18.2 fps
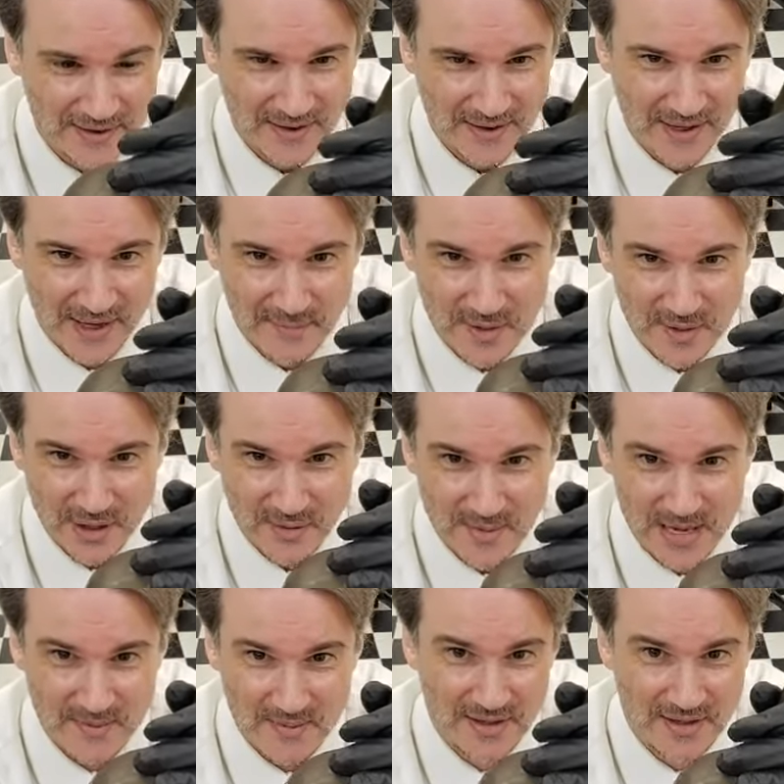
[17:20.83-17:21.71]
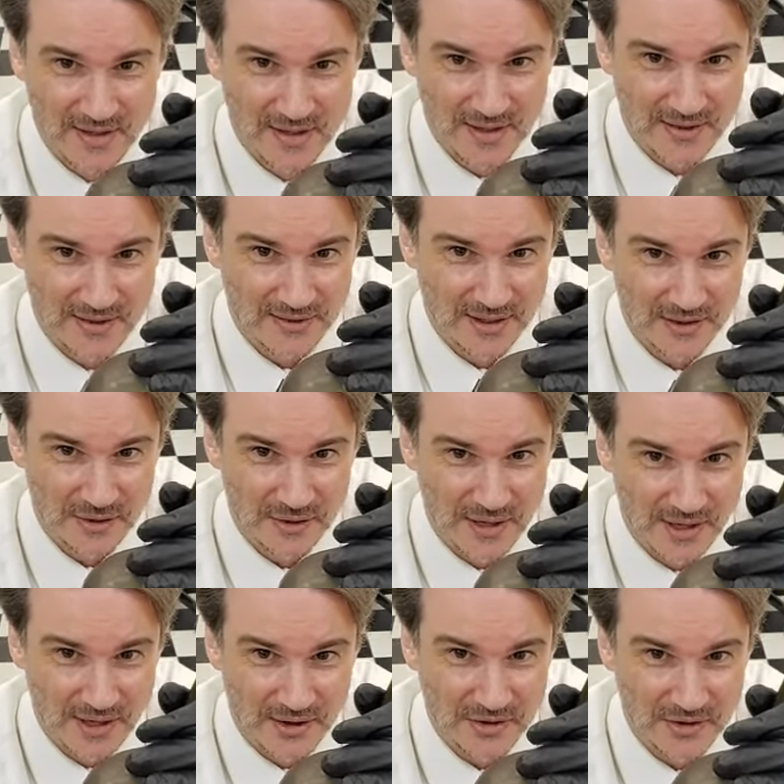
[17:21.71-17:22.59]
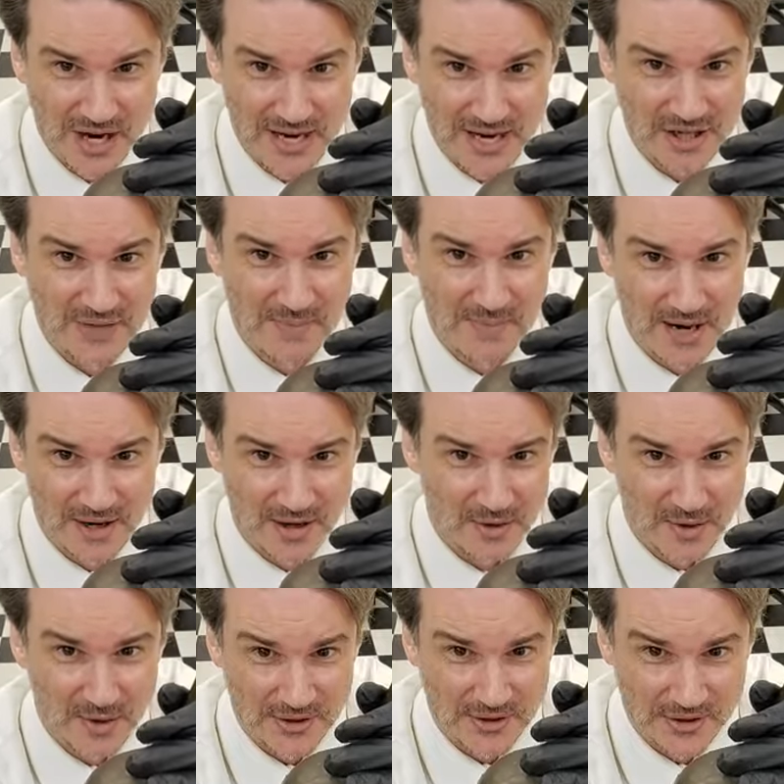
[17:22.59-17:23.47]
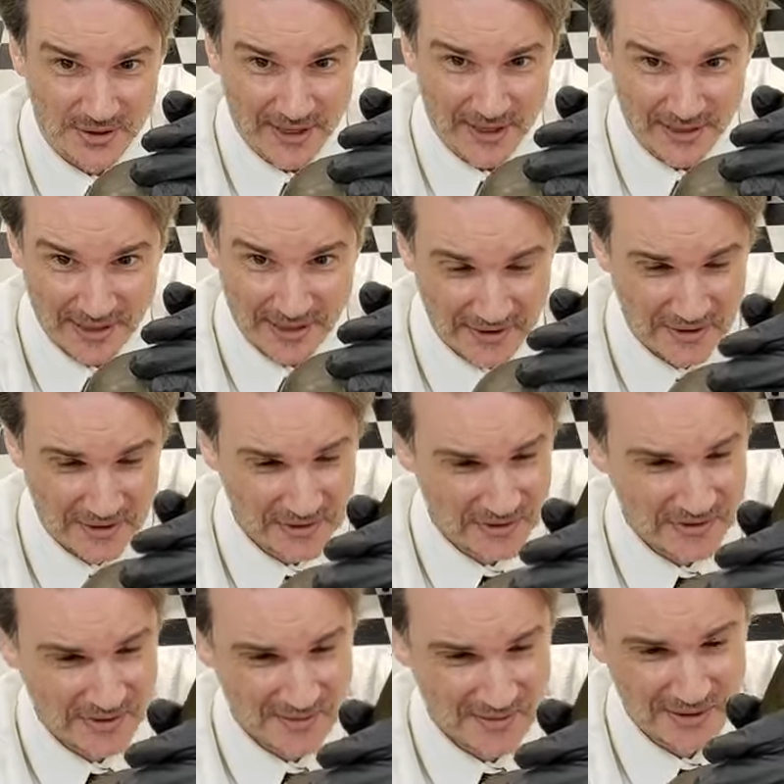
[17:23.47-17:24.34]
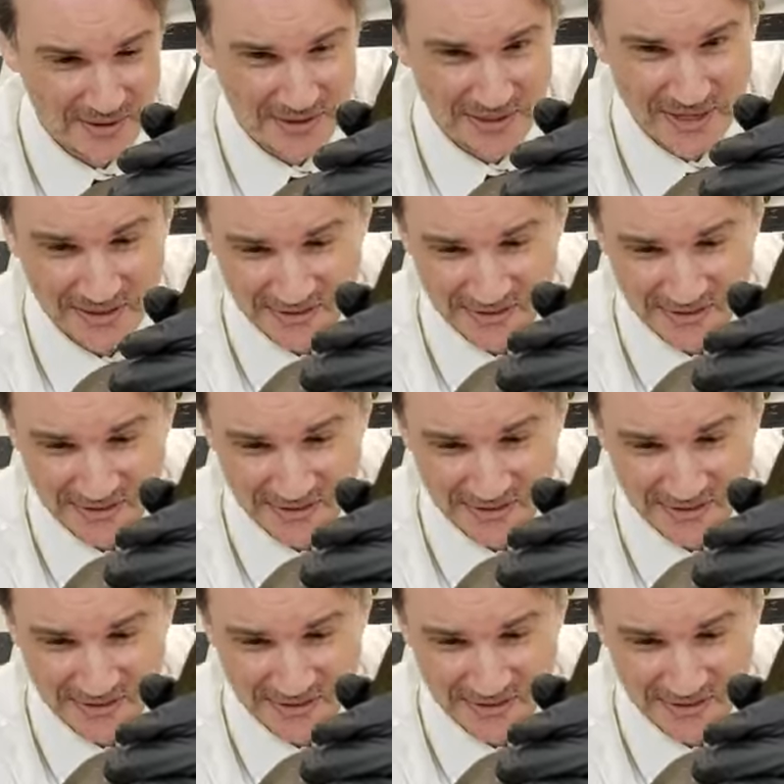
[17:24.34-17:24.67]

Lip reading: Maybe, I don't know, Jack Sparrow would have drank out of this or something like that.